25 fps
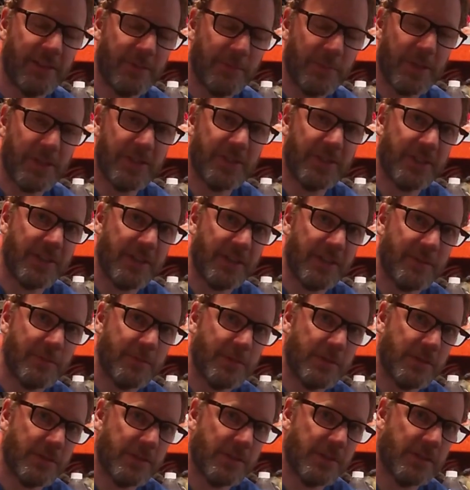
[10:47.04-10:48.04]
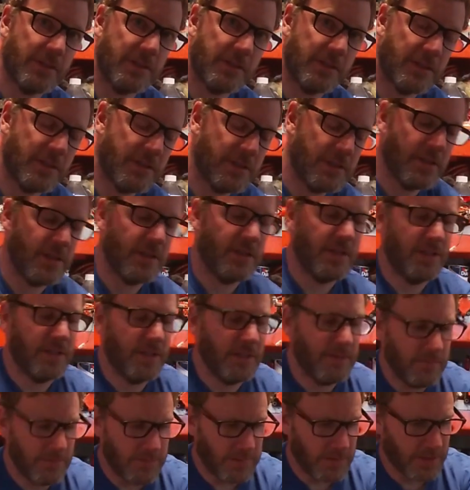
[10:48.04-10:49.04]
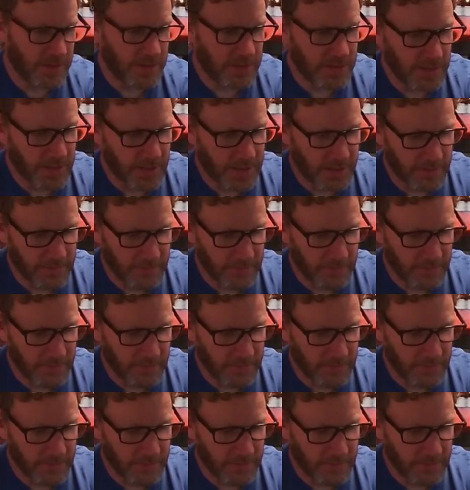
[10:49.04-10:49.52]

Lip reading: on a piece of cardboard. But